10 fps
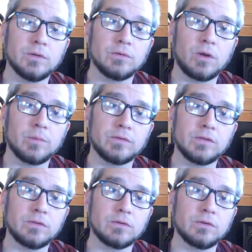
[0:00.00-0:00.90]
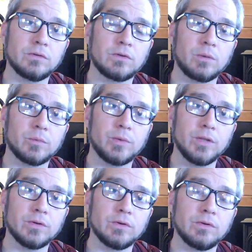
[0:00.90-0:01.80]
Dharma sisters, Dharma
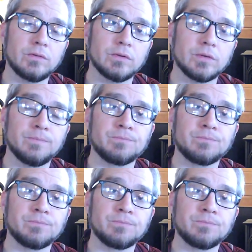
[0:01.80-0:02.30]
brothers, and